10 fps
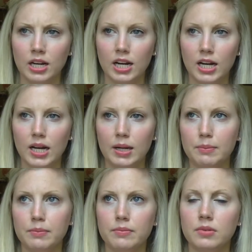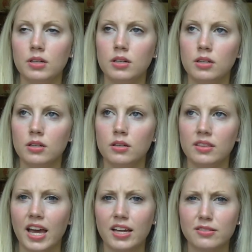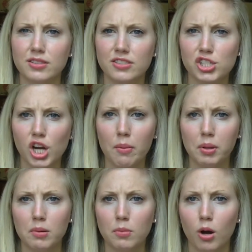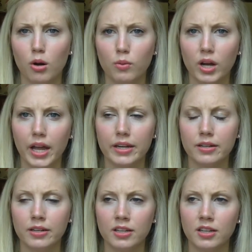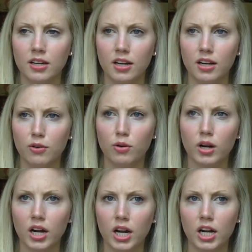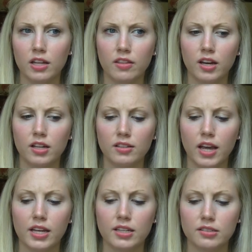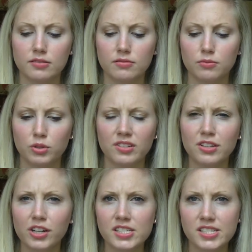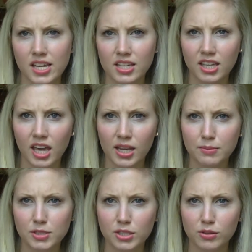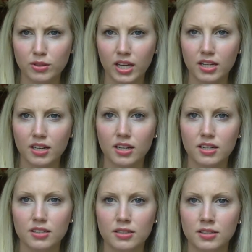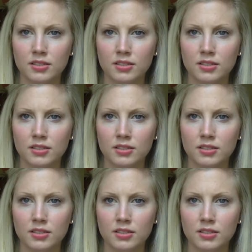That shopping mall one, or the, like, wasn't there a date game too, like I